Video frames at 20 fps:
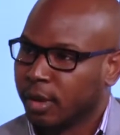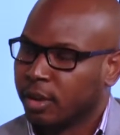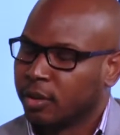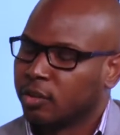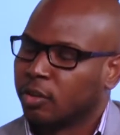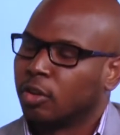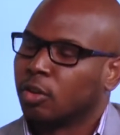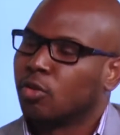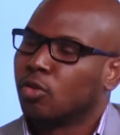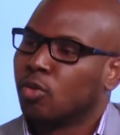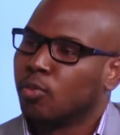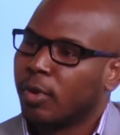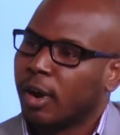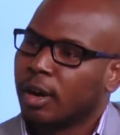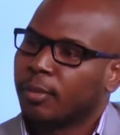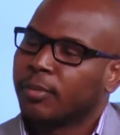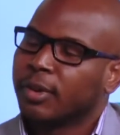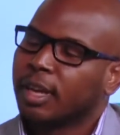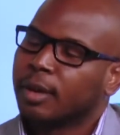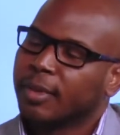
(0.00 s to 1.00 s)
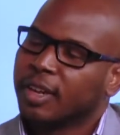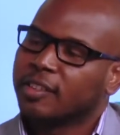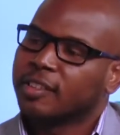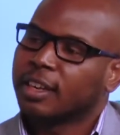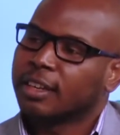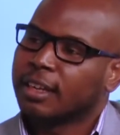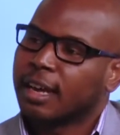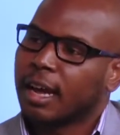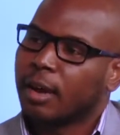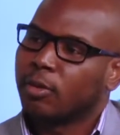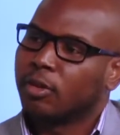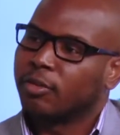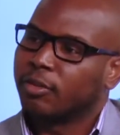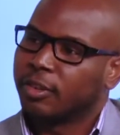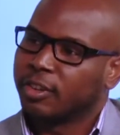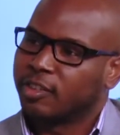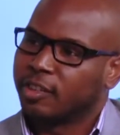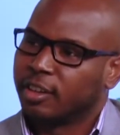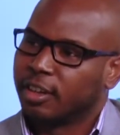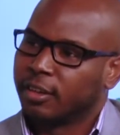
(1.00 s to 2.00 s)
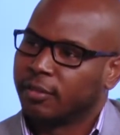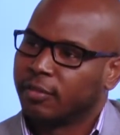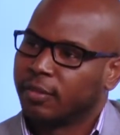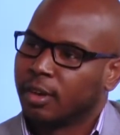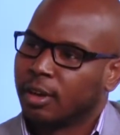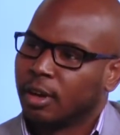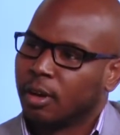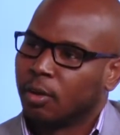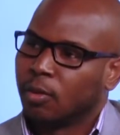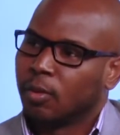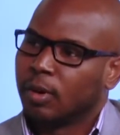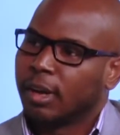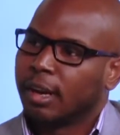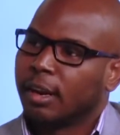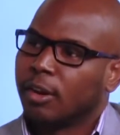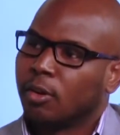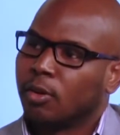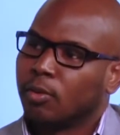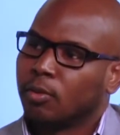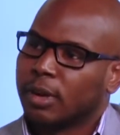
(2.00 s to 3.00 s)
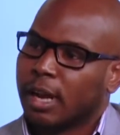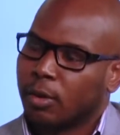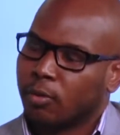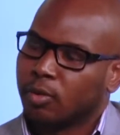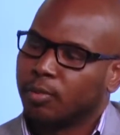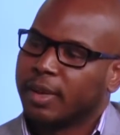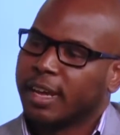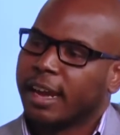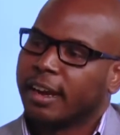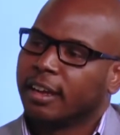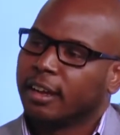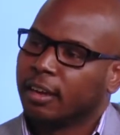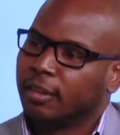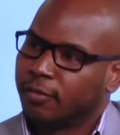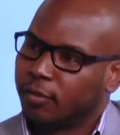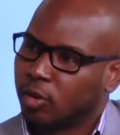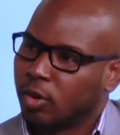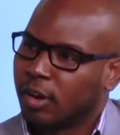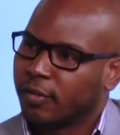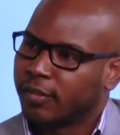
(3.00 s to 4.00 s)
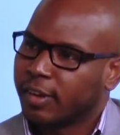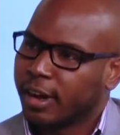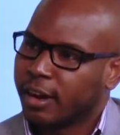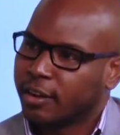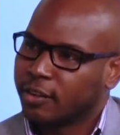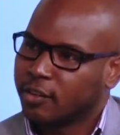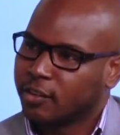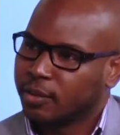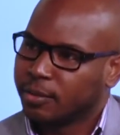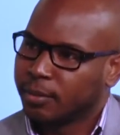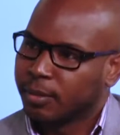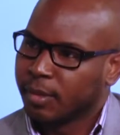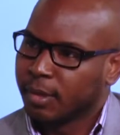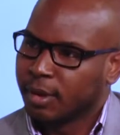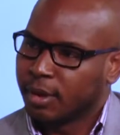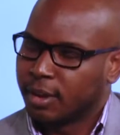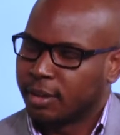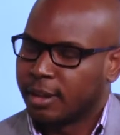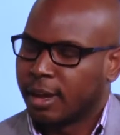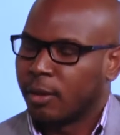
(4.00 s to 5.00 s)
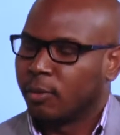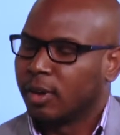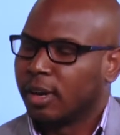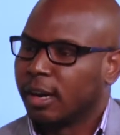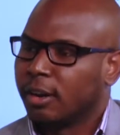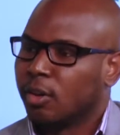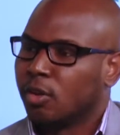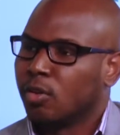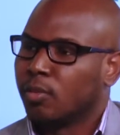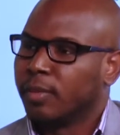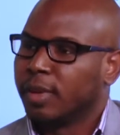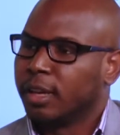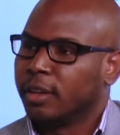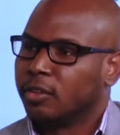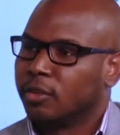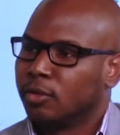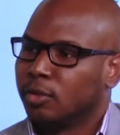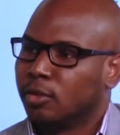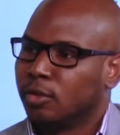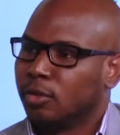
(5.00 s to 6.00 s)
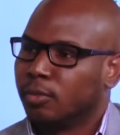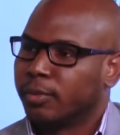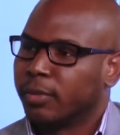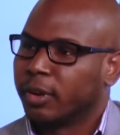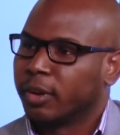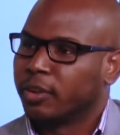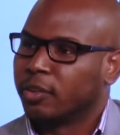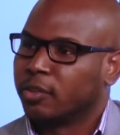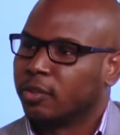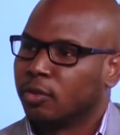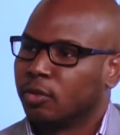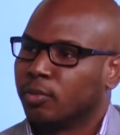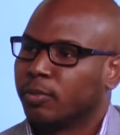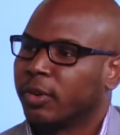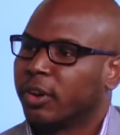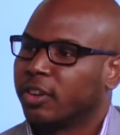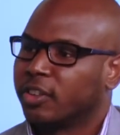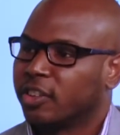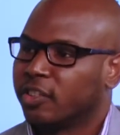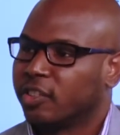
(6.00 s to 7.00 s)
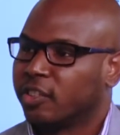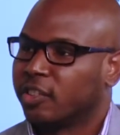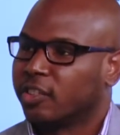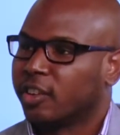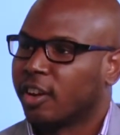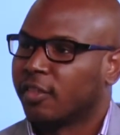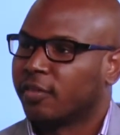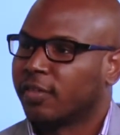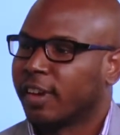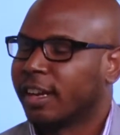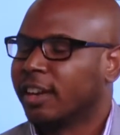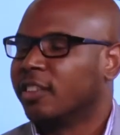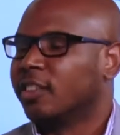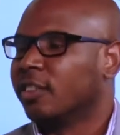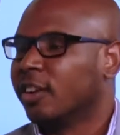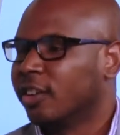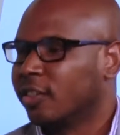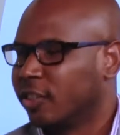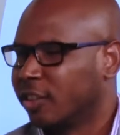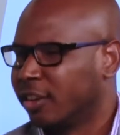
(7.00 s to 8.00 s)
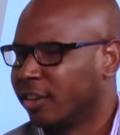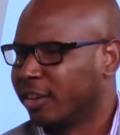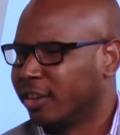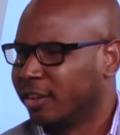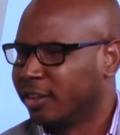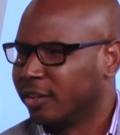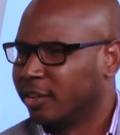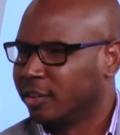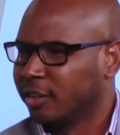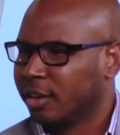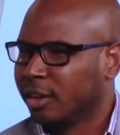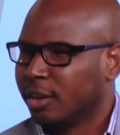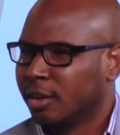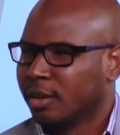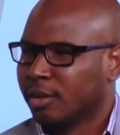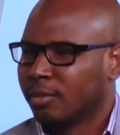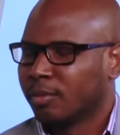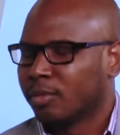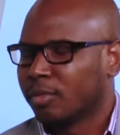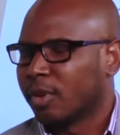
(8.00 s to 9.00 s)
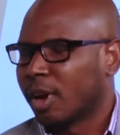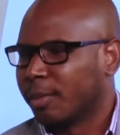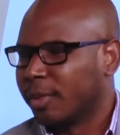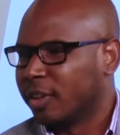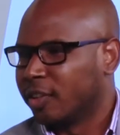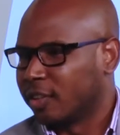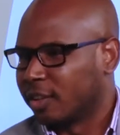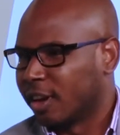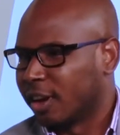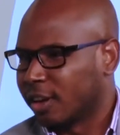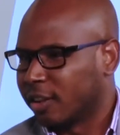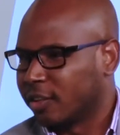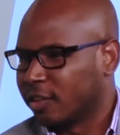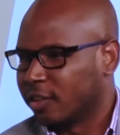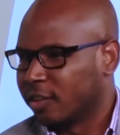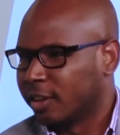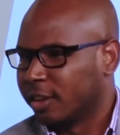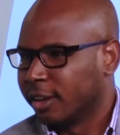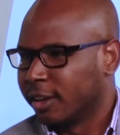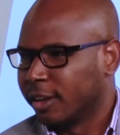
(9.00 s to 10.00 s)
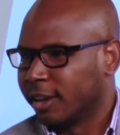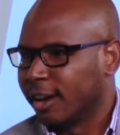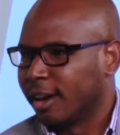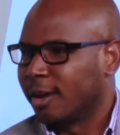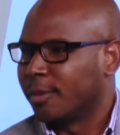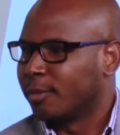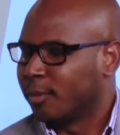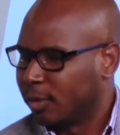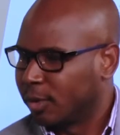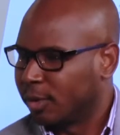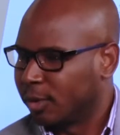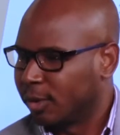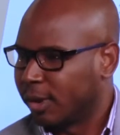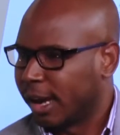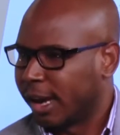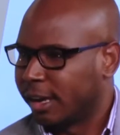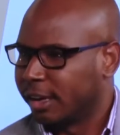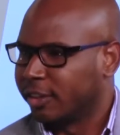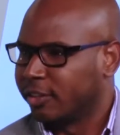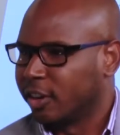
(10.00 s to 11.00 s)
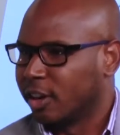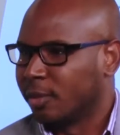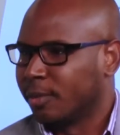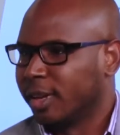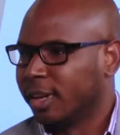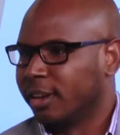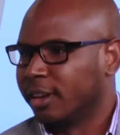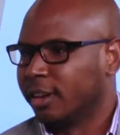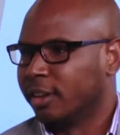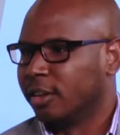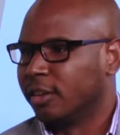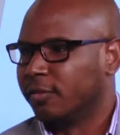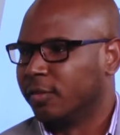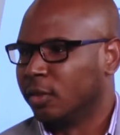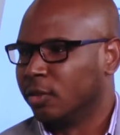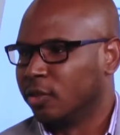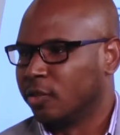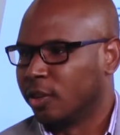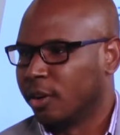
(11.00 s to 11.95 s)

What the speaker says: So the coupon payments that I would receive that would be an inflow of cash that will allow me to pursue purchases of additional securities, probably stocks. I'll determine in the future.